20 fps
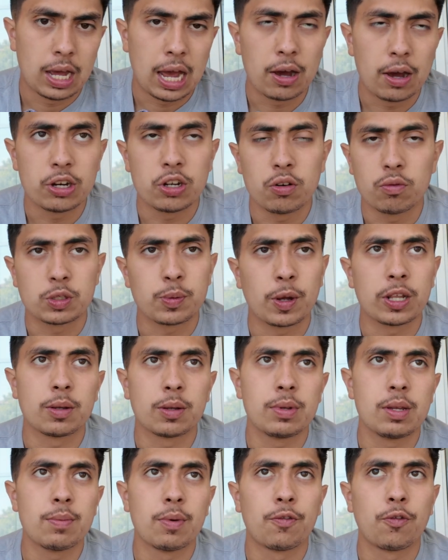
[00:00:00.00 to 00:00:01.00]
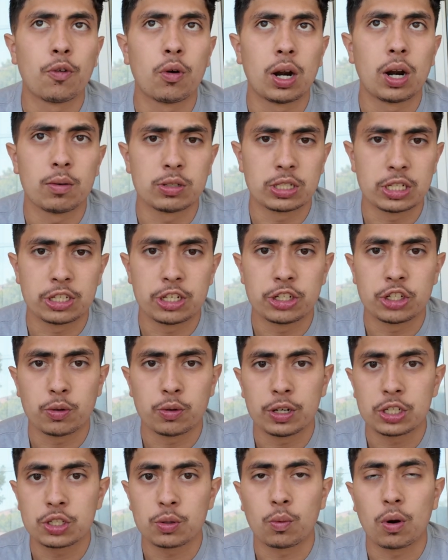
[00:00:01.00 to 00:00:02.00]
How did you respond to me before I was in a
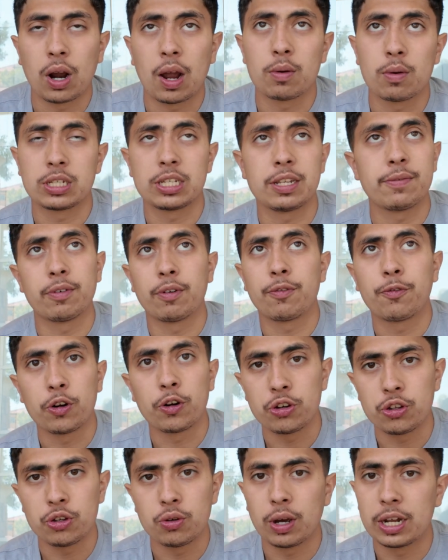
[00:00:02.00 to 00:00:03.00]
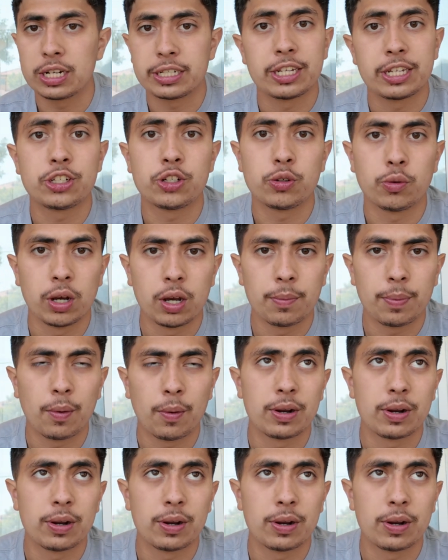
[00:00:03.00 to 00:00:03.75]
situation where I wasn't even referred to you? I just hit you up.